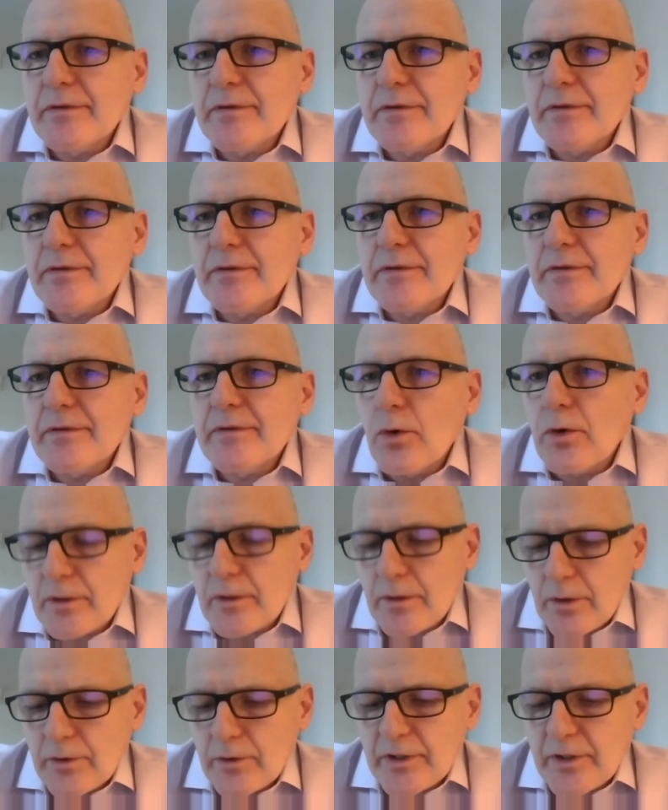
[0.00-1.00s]
then the
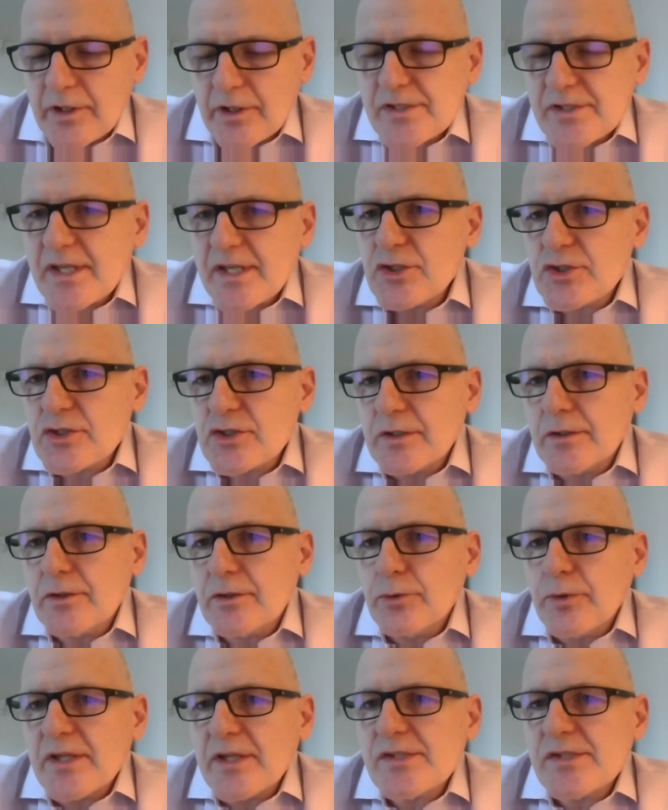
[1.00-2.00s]
organization
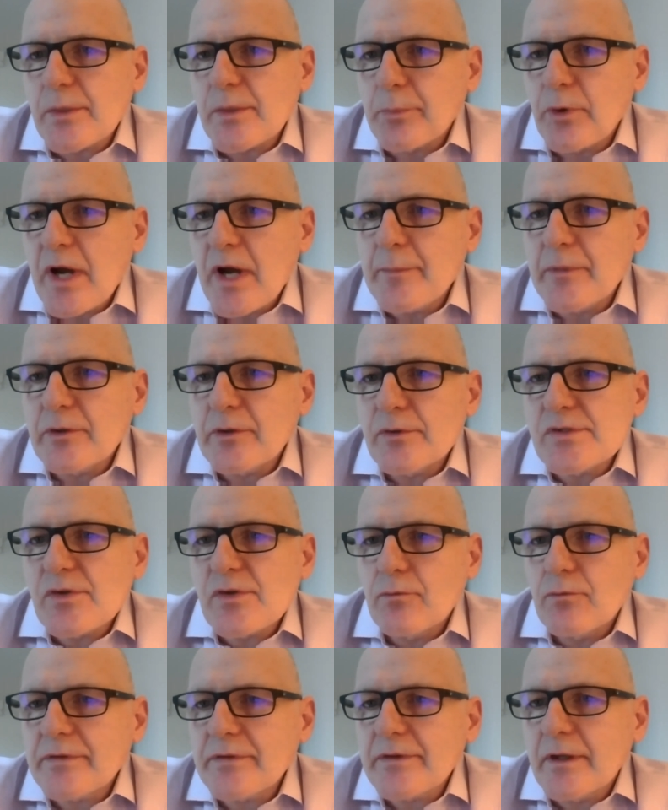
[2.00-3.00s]
creates the parameters
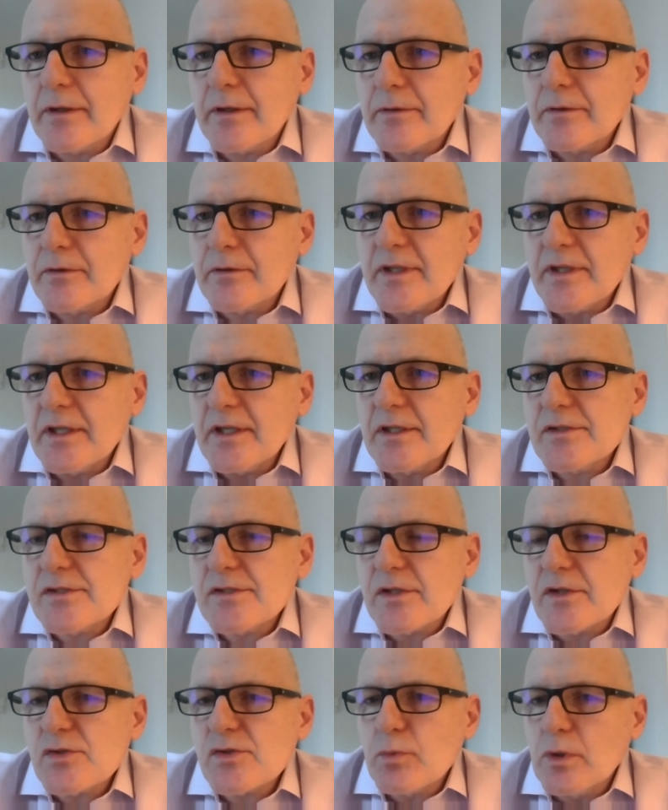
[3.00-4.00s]
of what the
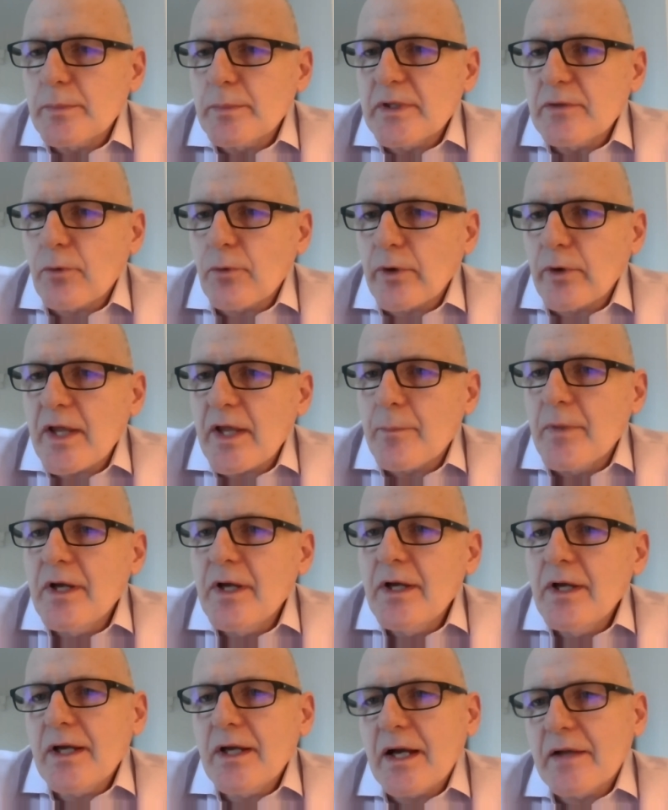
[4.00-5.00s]
incidents will be for them,
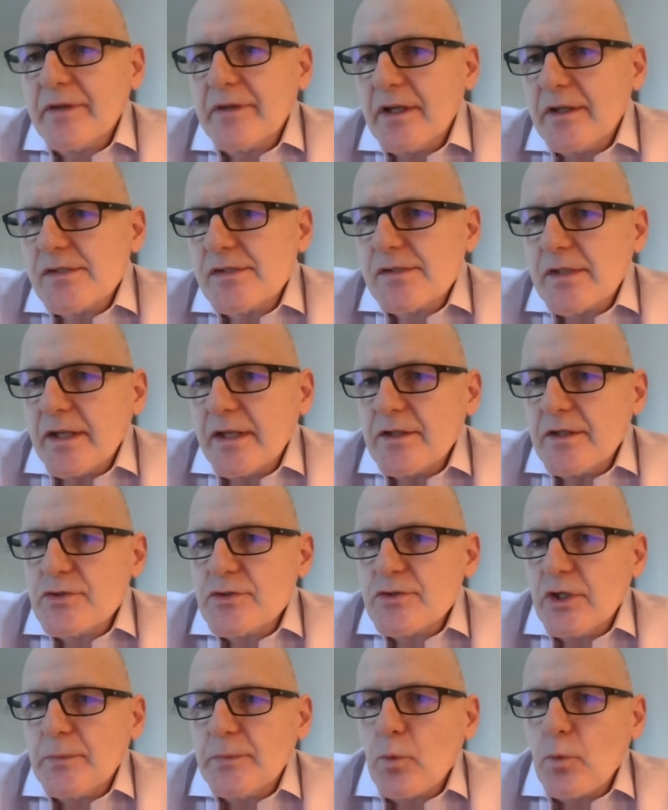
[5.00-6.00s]
and they
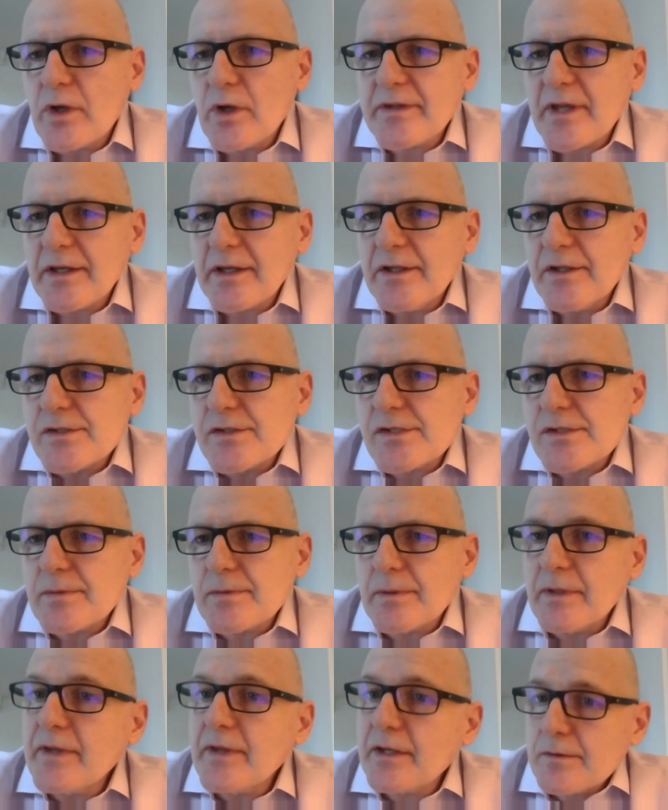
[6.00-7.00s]
determine what that is,
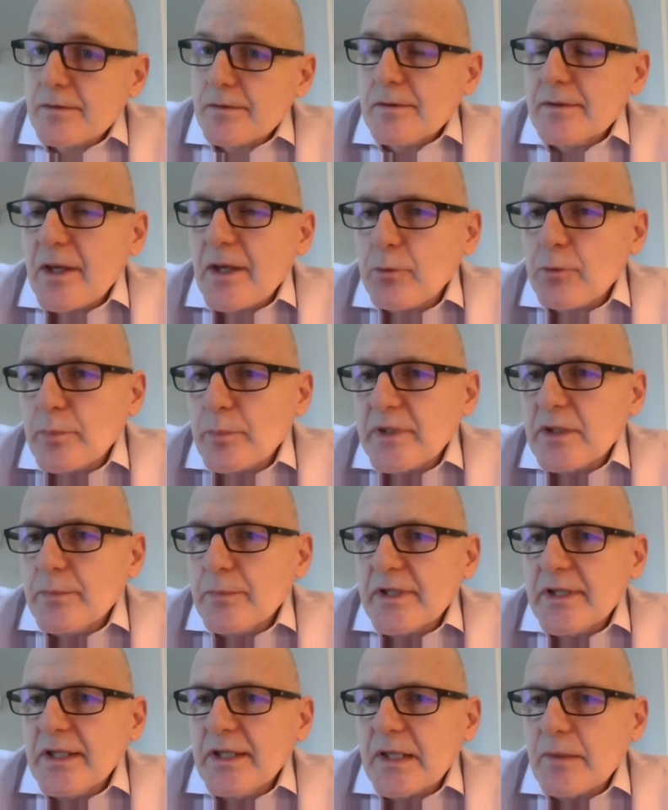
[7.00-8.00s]
and that would be the
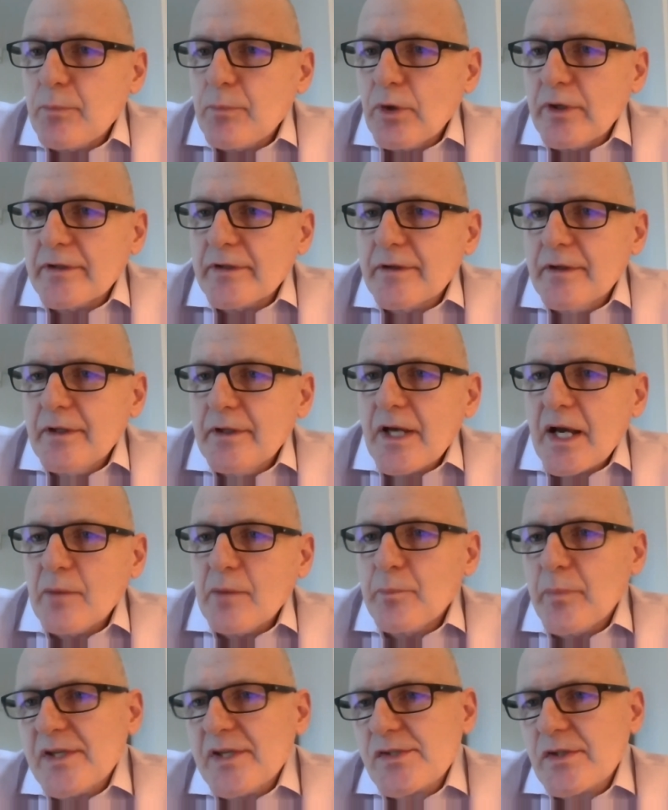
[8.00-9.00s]
beginning point.
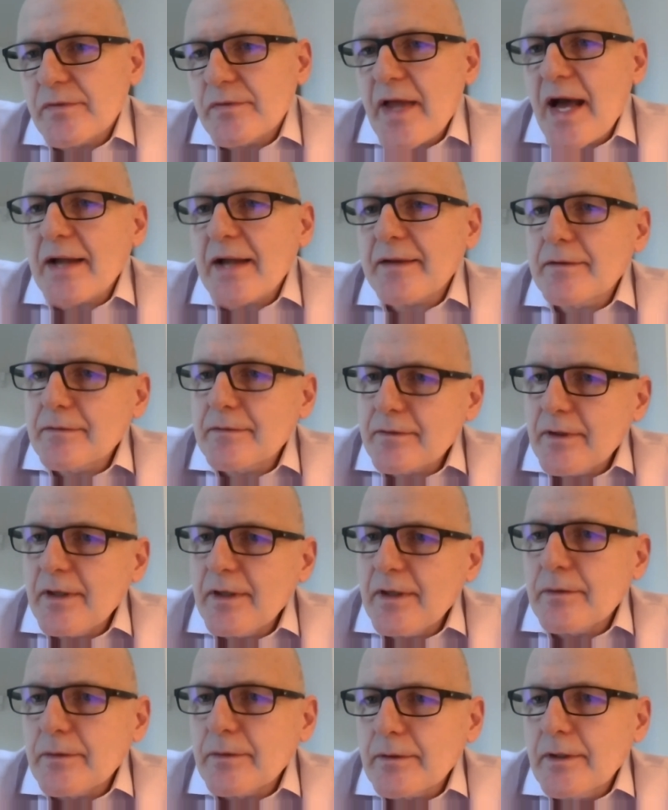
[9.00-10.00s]
And based on that,
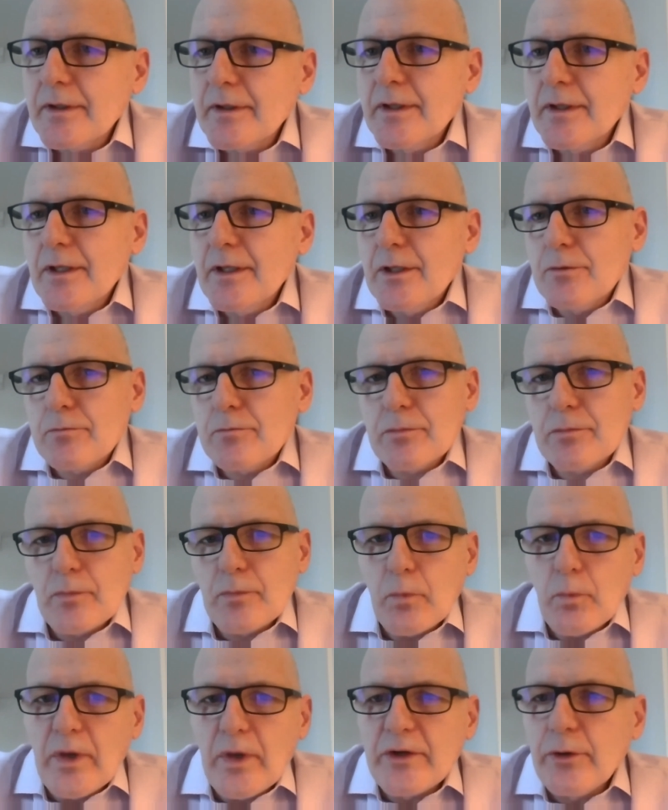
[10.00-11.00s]
then
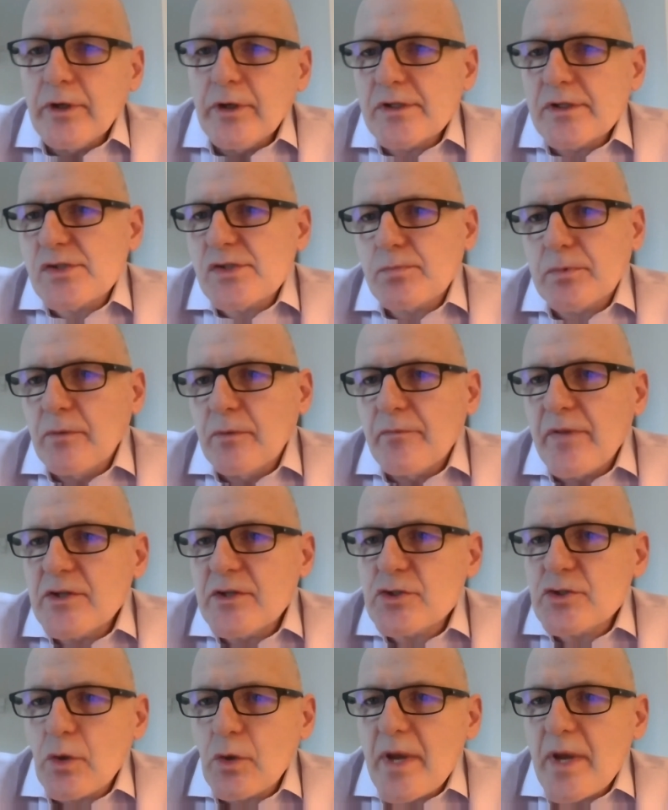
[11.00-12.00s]
whether it's
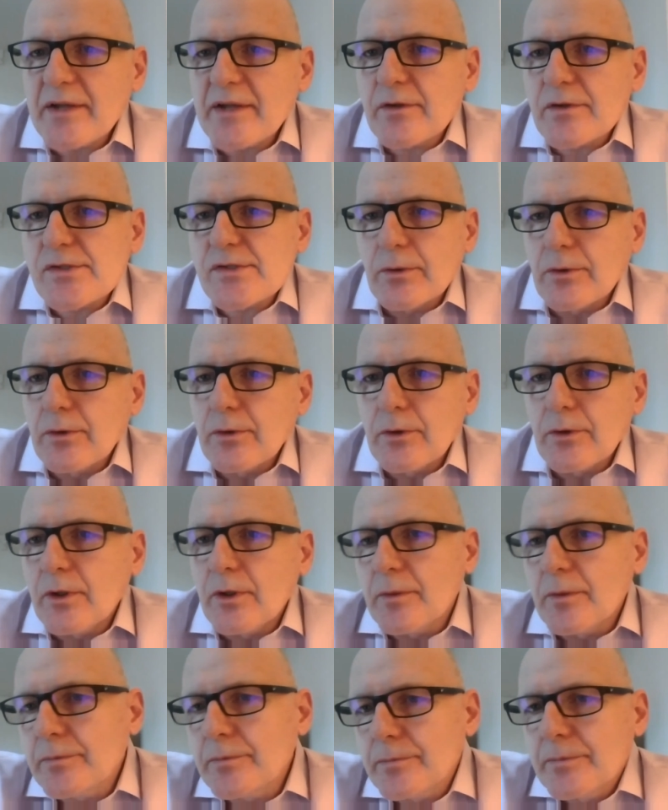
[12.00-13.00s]
conventional methods
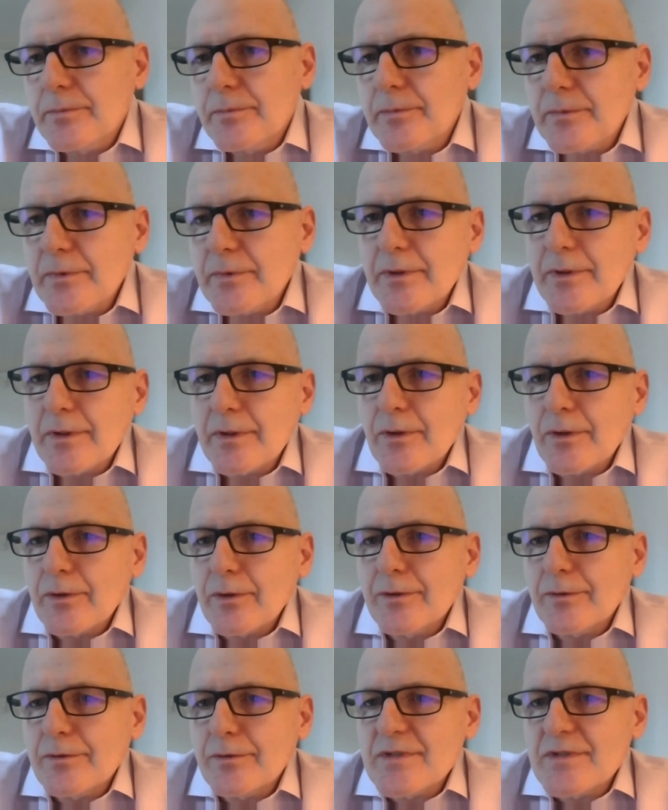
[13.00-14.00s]
or
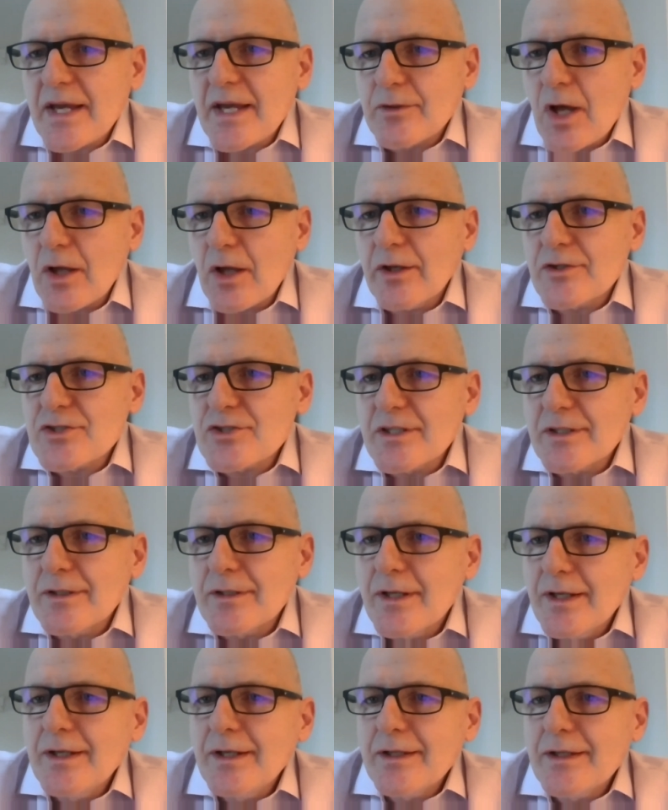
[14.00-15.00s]
technology,
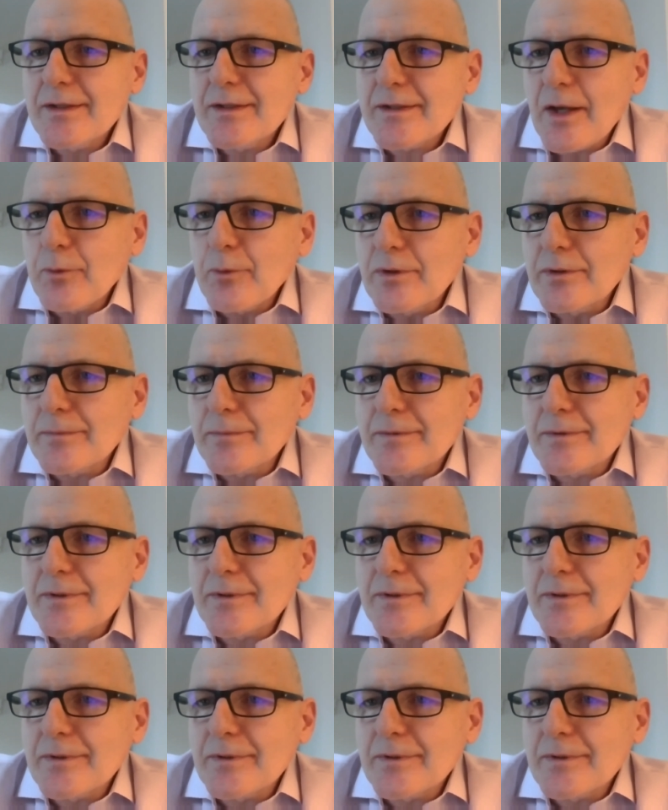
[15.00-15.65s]
that will